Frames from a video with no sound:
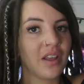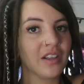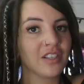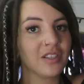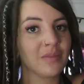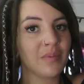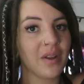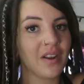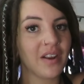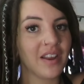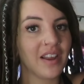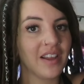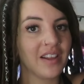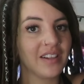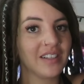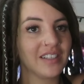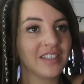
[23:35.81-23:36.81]

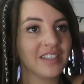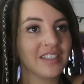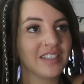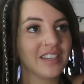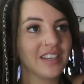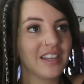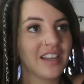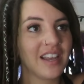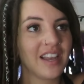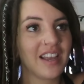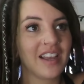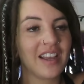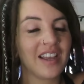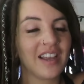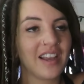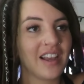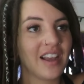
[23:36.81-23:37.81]
experience.
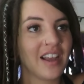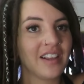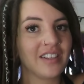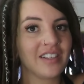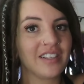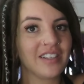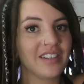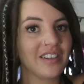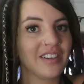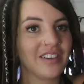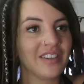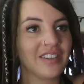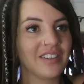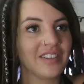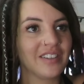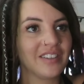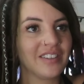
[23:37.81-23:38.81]
I
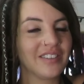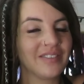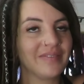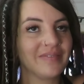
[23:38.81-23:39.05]
still